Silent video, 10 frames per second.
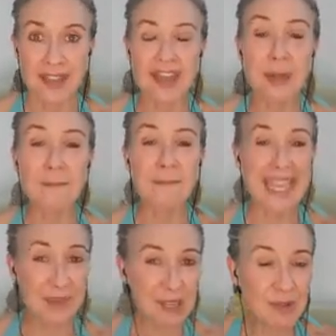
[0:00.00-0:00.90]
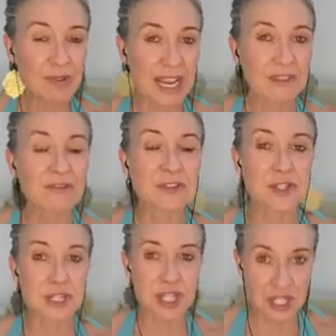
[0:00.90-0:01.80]
that may be right
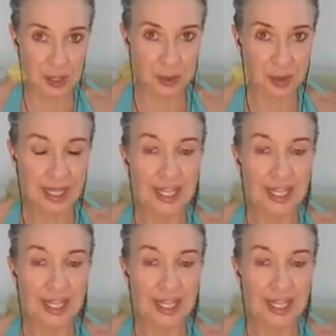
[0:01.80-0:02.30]
for you